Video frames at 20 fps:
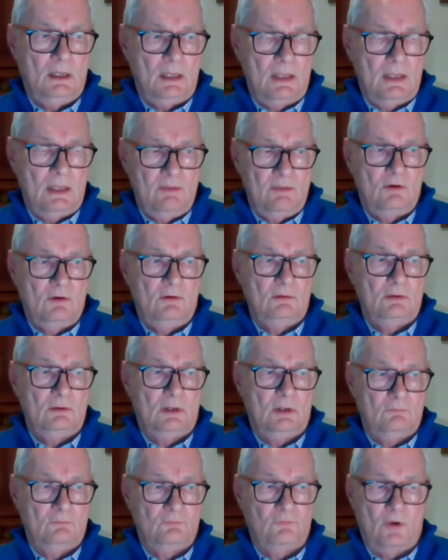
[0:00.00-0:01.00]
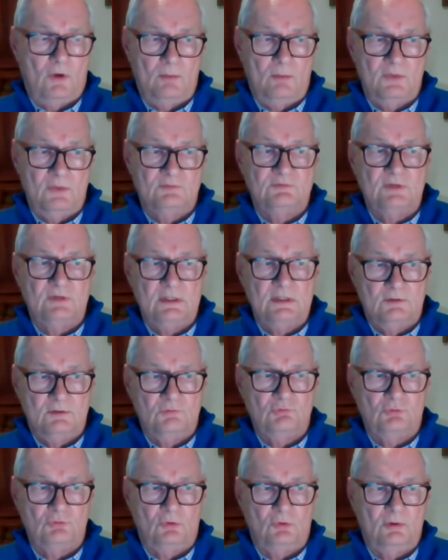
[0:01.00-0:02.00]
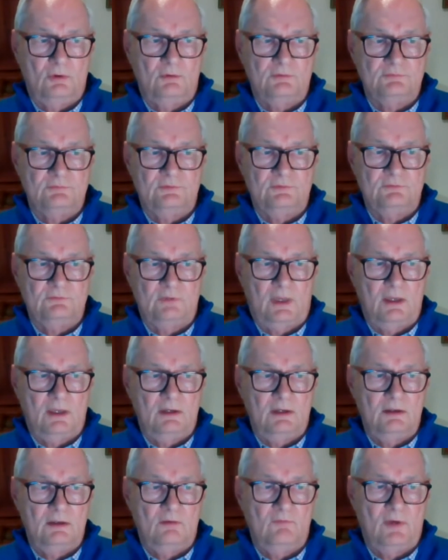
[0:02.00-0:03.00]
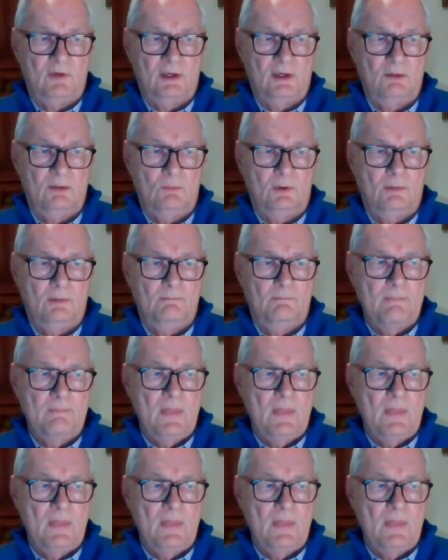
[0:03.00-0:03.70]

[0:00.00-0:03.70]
and they're from the State Historical Society of Iowa.